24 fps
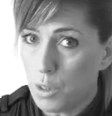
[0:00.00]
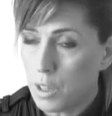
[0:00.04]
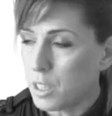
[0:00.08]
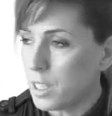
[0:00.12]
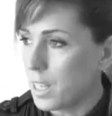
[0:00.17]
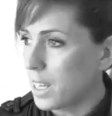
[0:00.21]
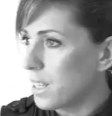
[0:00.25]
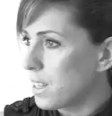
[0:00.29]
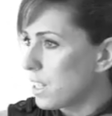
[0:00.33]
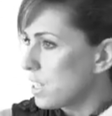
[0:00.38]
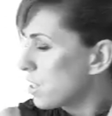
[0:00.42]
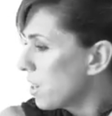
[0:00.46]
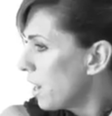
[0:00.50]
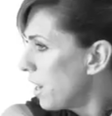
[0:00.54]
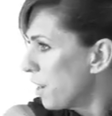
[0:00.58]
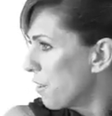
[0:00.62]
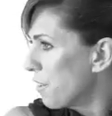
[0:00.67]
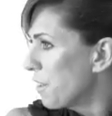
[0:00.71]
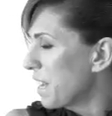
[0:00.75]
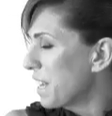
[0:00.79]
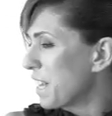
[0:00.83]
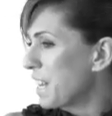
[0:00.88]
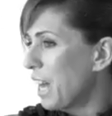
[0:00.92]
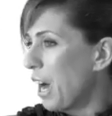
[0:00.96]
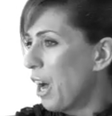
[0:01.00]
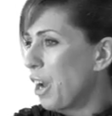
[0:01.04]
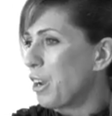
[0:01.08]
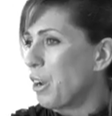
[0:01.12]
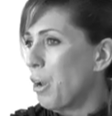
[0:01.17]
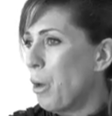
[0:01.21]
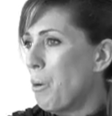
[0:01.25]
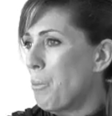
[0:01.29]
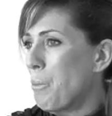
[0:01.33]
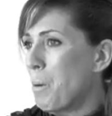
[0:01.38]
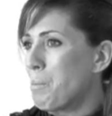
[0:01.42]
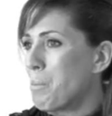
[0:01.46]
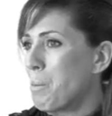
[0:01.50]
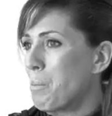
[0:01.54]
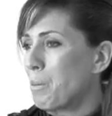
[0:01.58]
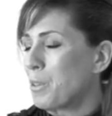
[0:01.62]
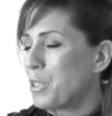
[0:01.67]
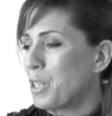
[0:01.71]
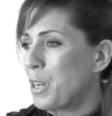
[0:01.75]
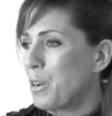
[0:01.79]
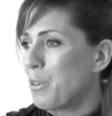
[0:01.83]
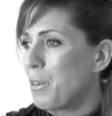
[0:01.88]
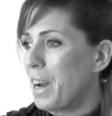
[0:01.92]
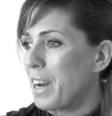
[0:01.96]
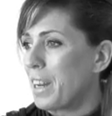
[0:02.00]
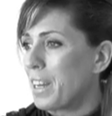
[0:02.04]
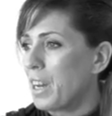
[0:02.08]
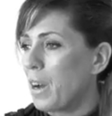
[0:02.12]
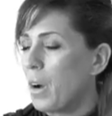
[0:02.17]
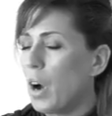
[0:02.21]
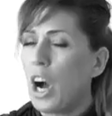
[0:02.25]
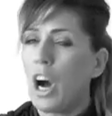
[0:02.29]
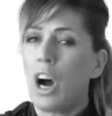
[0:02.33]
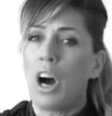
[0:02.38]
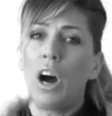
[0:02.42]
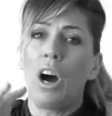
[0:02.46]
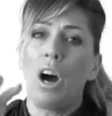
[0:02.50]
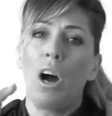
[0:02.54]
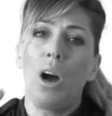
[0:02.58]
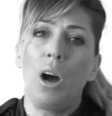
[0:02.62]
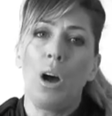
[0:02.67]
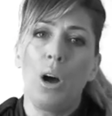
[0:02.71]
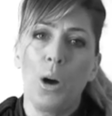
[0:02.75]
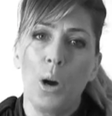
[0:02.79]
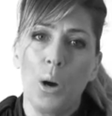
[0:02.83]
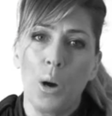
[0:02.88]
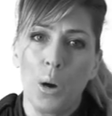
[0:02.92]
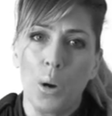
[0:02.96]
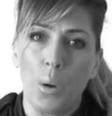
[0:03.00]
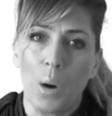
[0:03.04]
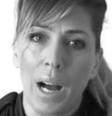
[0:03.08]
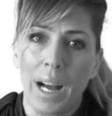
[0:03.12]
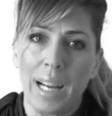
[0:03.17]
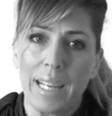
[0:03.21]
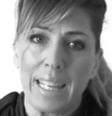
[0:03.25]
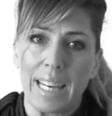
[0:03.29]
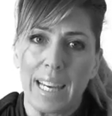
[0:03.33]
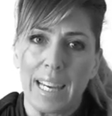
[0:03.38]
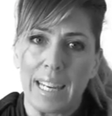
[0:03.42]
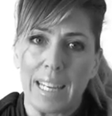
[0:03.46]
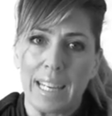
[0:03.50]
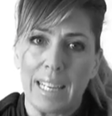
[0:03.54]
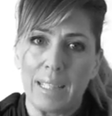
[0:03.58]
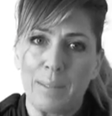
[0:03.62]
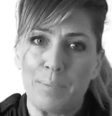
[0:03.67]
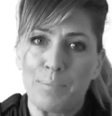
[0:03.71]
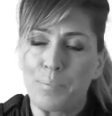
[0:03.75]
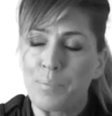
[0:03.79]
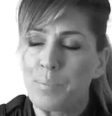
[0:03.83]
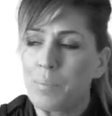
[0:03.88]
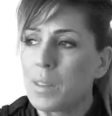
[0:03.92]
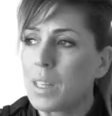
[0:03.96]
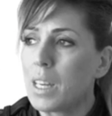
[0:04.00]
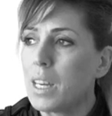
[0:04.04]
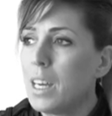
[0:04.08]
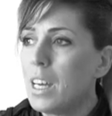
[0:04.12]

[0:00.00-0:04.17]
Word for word: Because I get this kind of a lot when people turn around and go, oh, I get it.